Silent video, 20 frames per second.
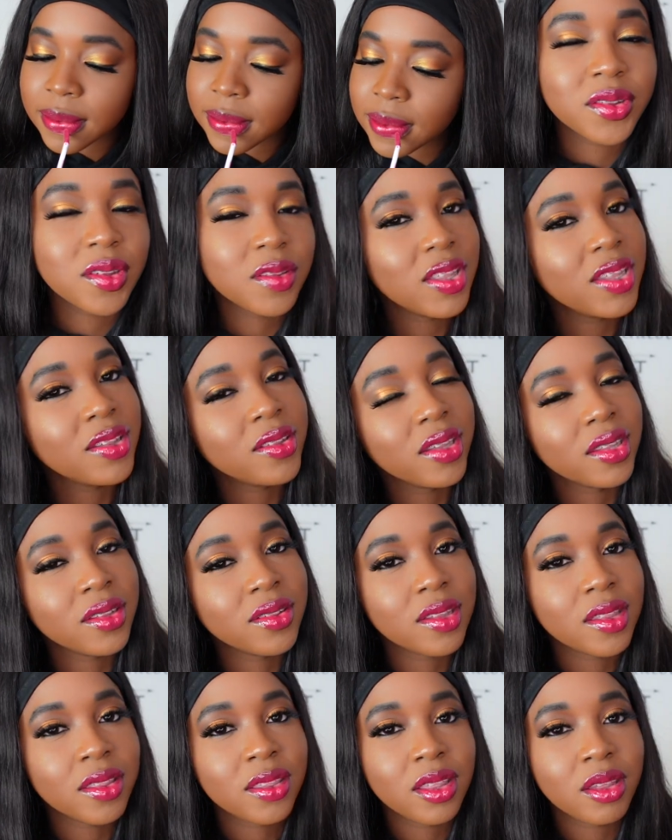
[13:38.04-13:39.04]
So this is
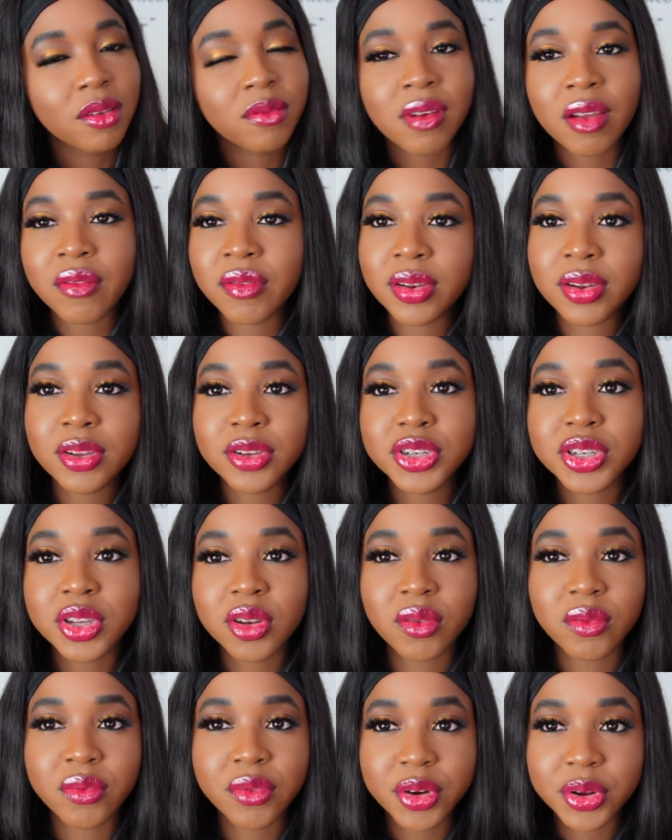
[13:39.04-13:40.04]
the
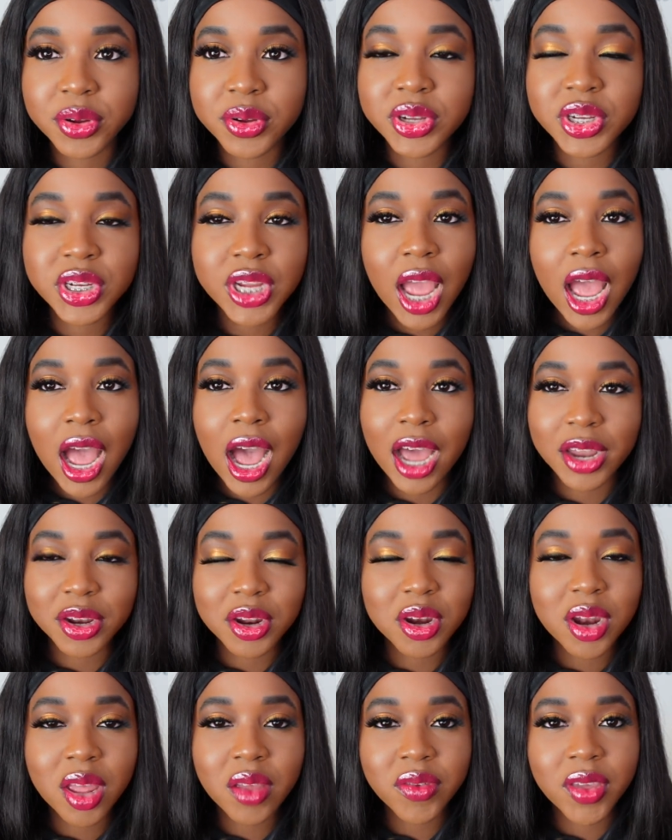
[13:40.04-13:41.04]
Revolution Rouge. I
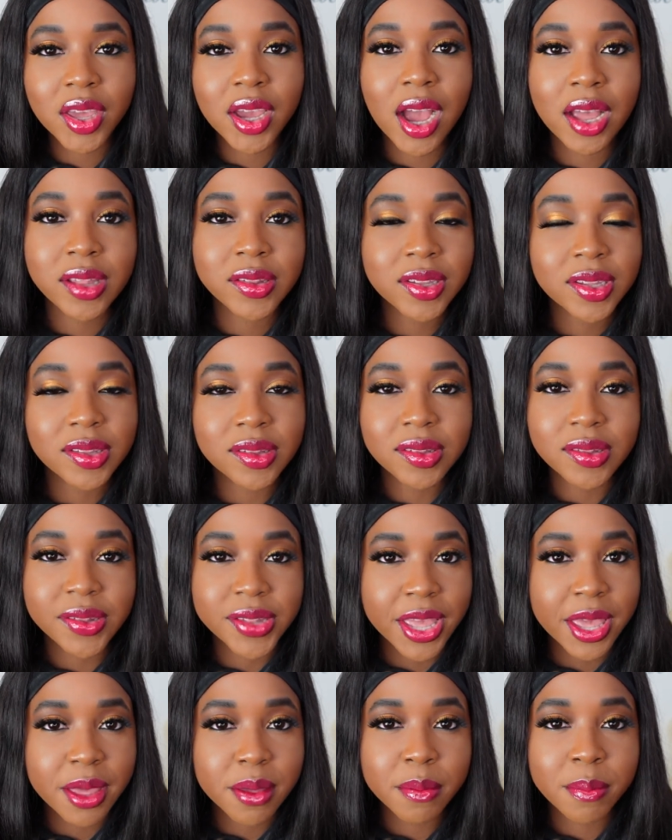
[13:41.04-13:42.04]
don't know if you guys can
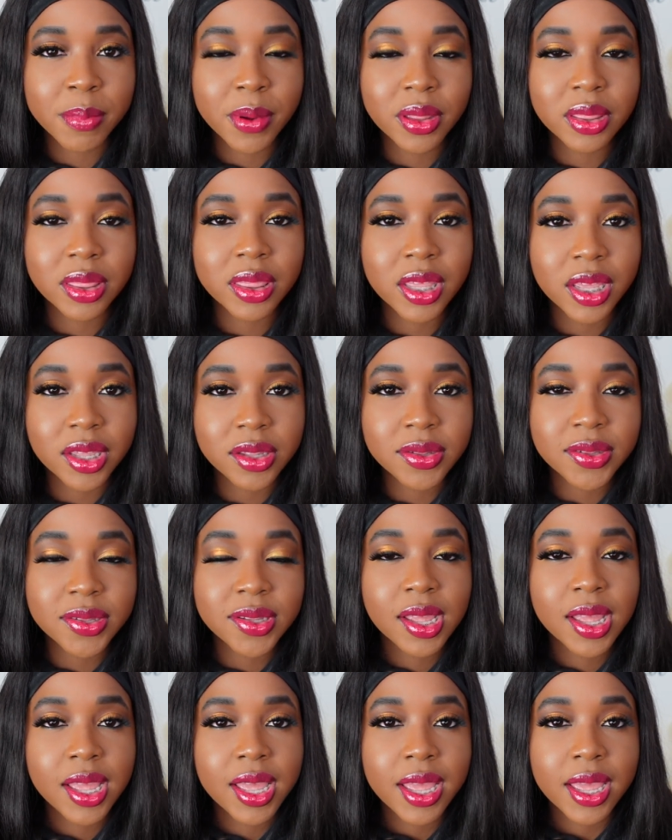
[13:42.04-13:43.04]
see it, but this
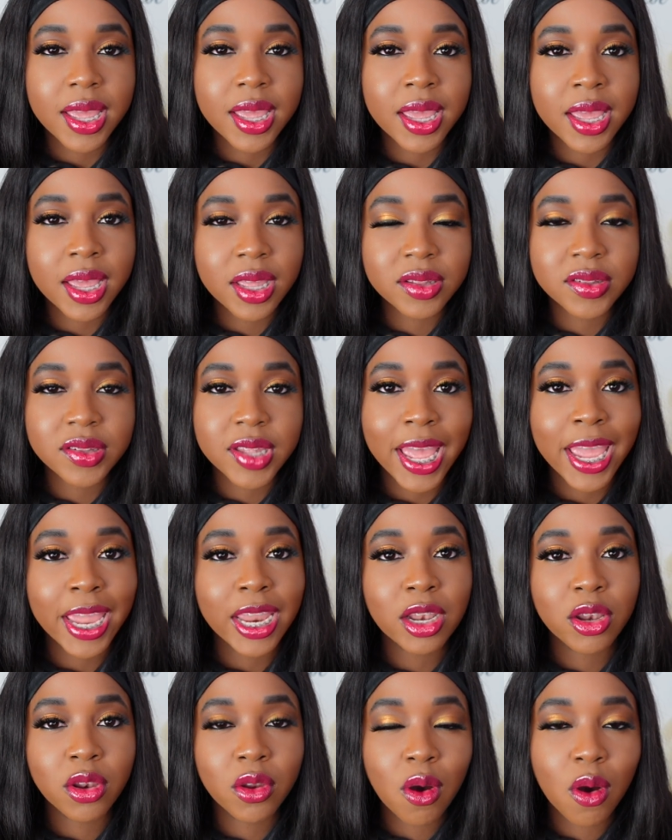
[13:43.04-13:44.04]
is a
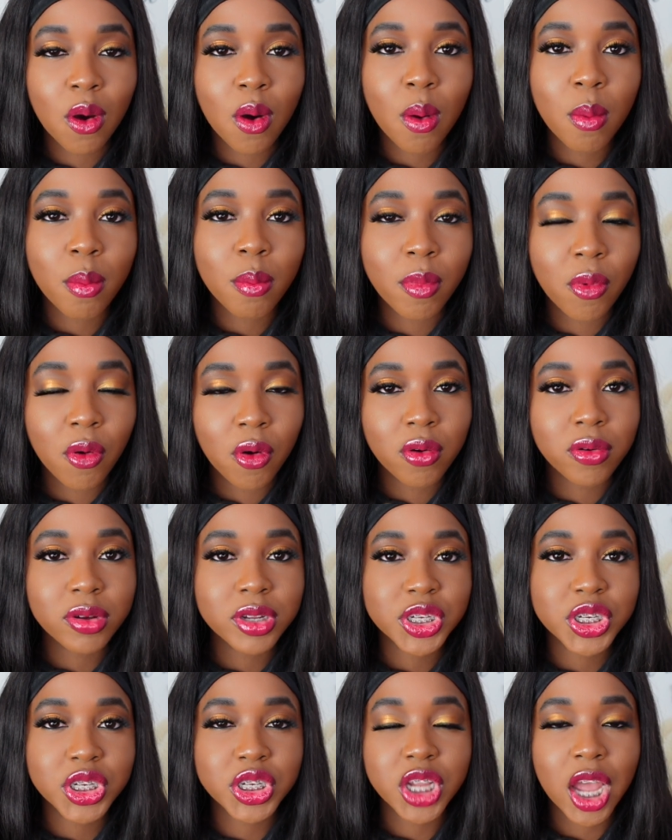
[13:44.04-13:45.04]
lot more
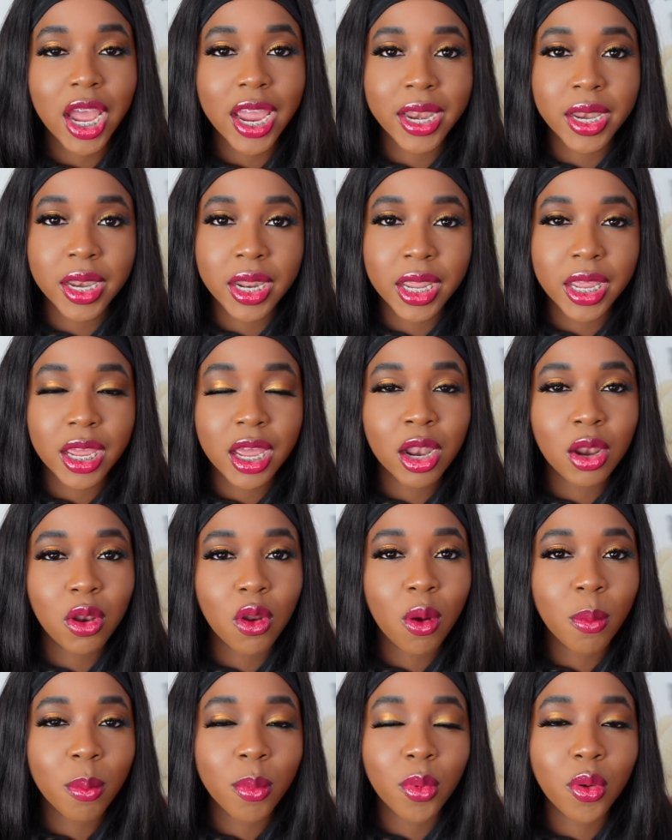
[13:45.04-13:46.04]
shiny, a
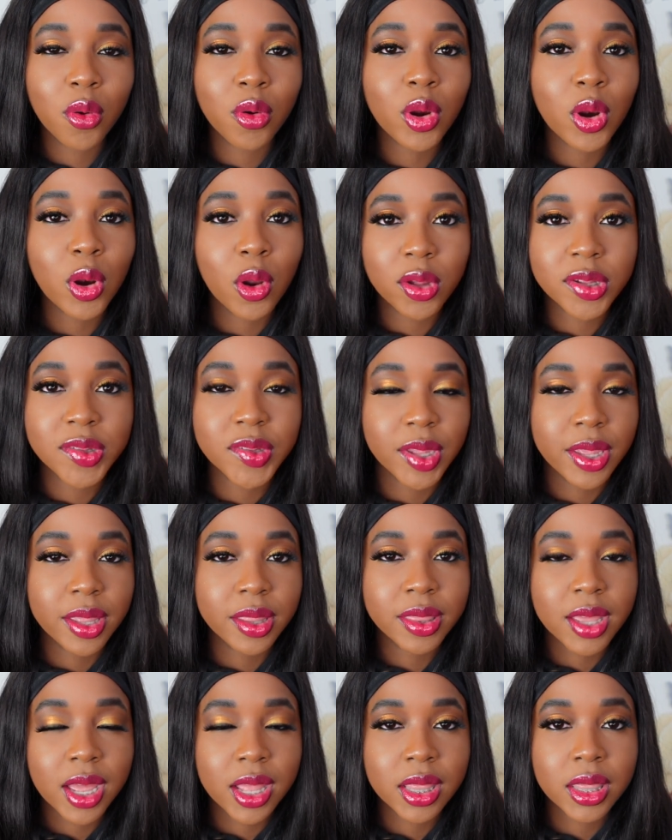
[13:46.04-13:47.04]
lot more glossy
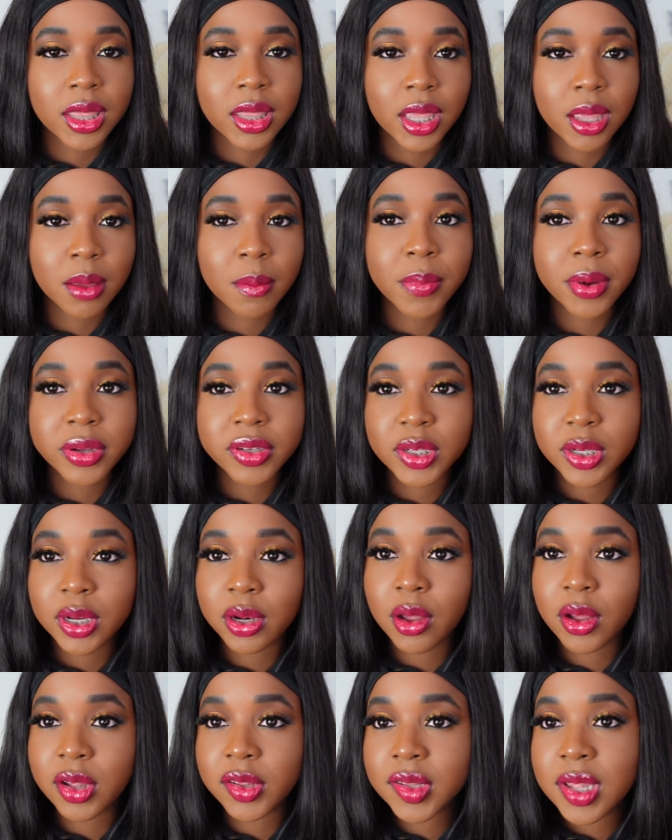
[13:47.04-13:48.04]
than the Butter
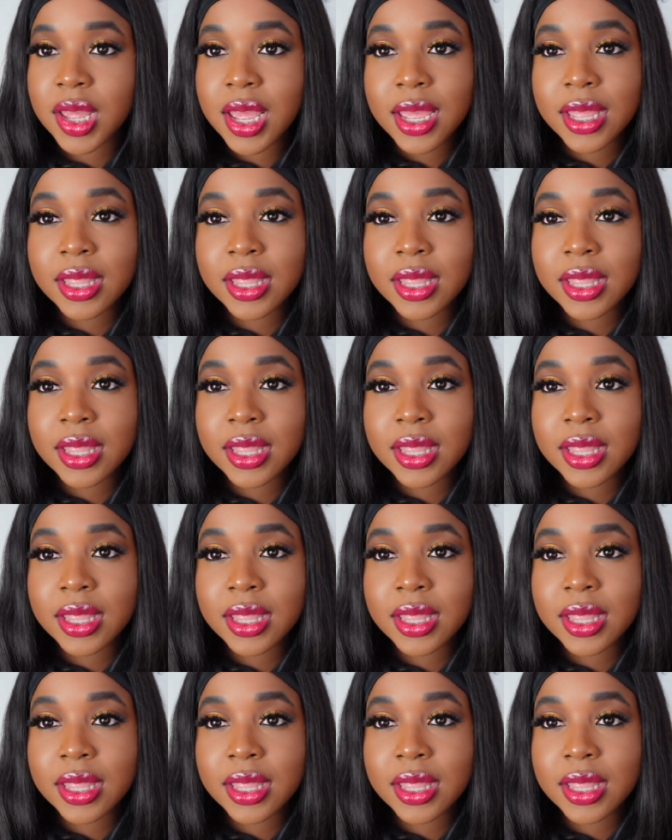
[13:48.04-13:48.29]
Gloss.